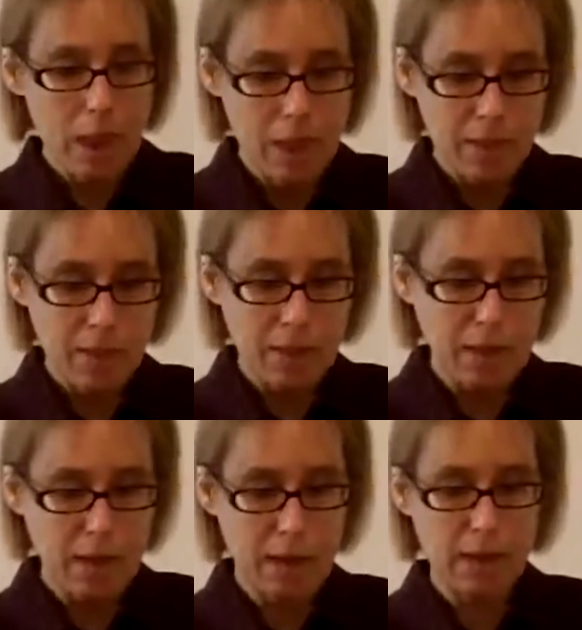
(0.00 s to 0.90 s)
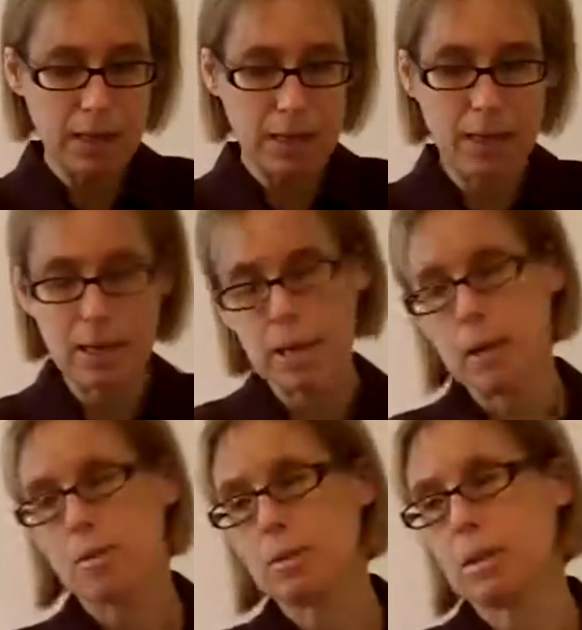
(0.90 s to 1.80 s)
and then they cut it
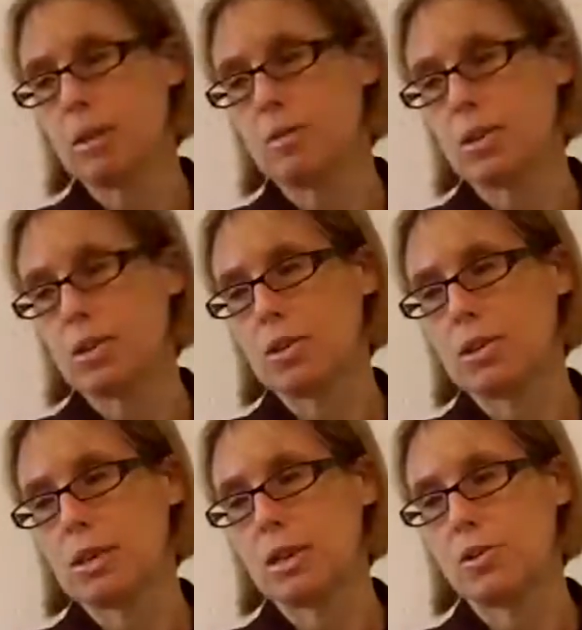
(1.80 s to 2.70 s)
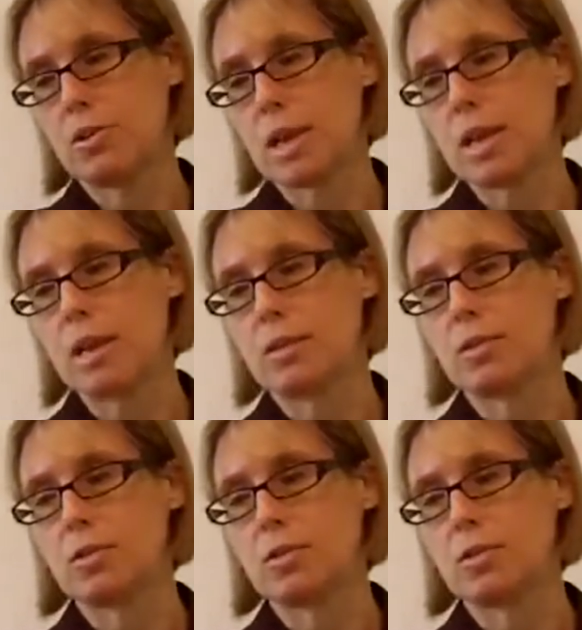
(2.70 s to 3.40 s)
out in the directions say to do that. Yes,